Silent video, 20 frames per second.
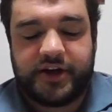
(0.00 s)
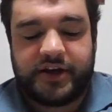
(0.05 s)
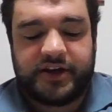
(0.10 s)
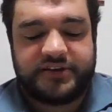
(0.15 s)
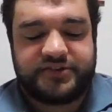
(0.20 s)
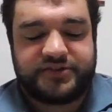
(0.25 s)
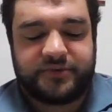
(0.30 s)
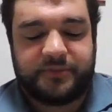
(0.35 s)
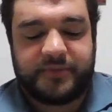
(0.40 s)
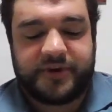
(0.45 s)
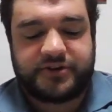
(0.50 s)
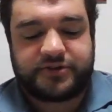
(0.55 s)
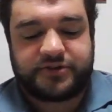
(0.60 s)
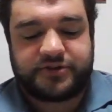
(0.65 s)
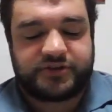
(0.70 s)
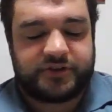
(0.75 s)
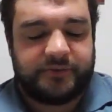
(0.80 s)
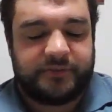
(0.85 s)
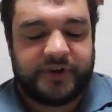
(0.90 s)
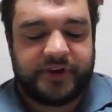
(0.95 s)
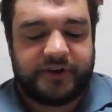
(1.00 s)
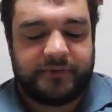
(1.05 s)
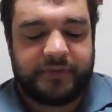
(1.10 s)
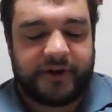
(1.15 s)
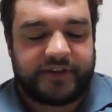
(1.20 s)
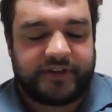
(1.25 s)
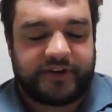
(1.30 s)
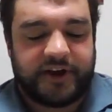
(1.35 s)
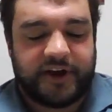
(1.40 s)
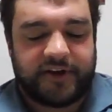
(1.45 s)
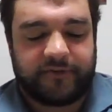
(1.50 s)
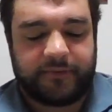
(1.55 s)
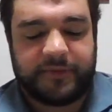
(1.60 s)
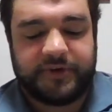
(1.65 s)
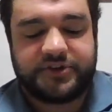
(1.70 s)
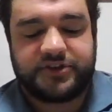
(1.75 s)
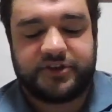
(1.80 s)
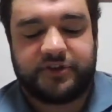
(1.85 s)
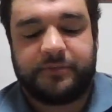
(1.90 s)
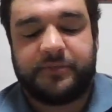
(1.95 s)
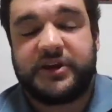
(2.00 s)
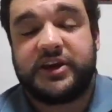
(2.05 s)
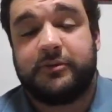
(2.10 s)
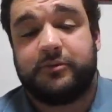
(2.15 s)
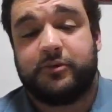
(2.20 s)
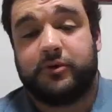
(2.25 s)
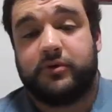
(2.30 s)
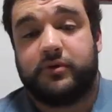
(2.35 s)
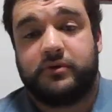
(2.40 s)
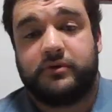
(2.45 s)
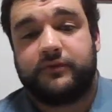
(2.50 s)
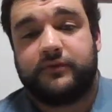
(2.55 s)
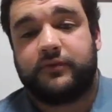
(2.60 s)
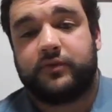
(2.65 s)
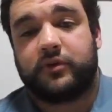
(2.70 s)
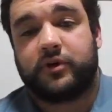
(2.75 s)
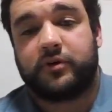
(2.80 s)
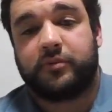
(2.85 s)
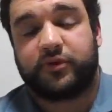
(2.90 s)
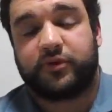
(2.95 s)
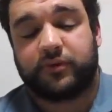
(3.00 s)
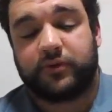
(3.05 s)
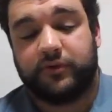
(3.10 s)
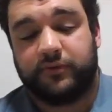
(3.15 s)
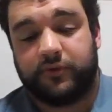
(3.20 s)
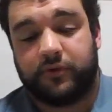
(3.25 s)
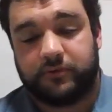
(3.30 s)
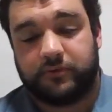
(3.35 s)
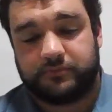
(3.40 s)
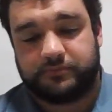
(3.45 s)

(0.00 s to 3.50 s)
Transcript: It is a measure submitted by the government to the people for approval.